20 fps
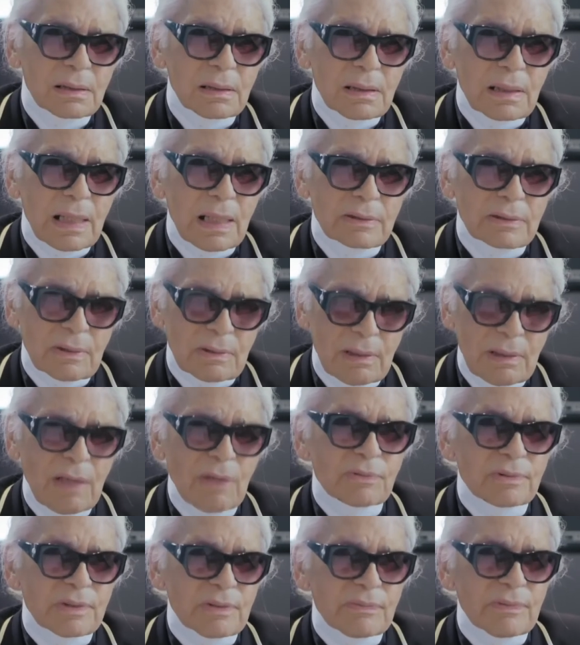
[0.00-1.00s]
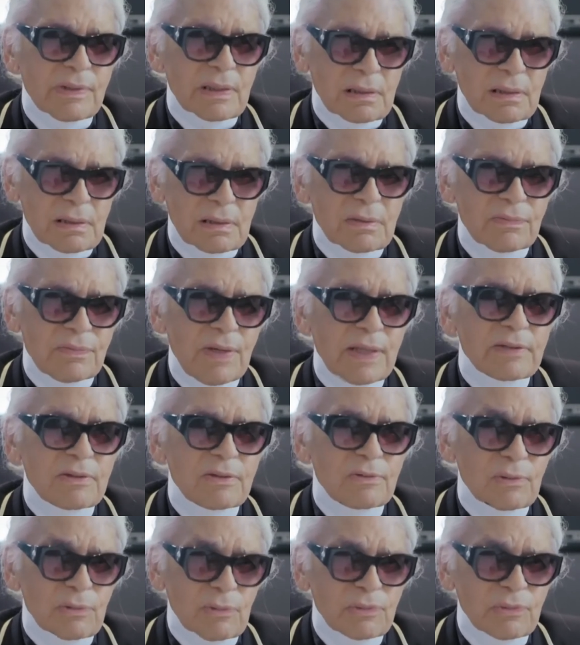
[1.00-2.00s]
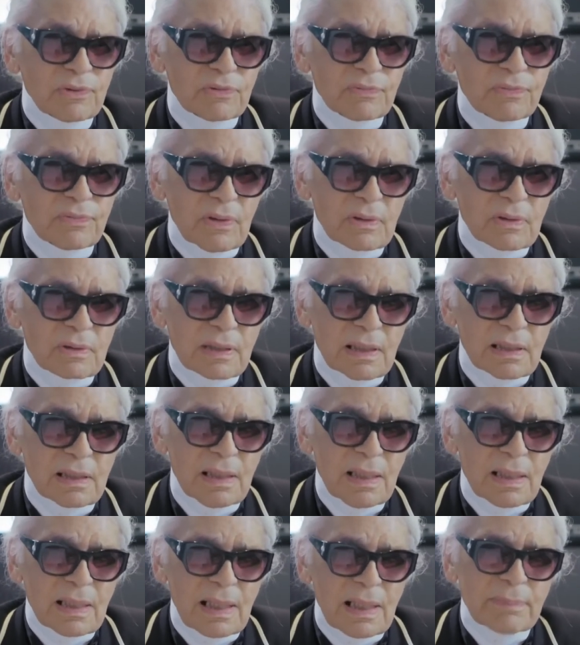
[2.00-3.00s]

Huh? I don't know how they will find solution for all that.